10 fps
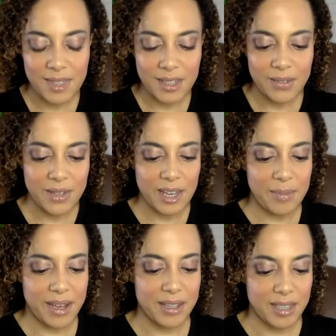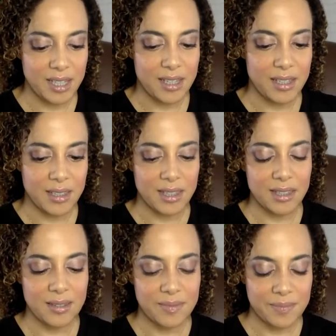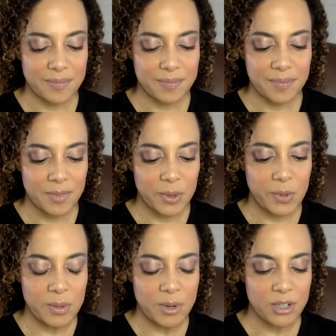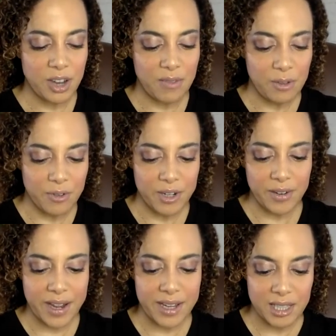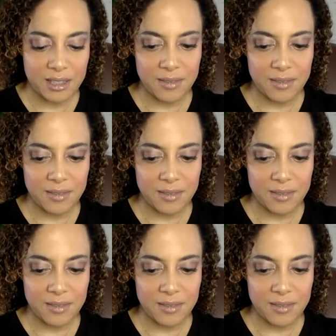Okay, Pisces. One more shuffle for you guys.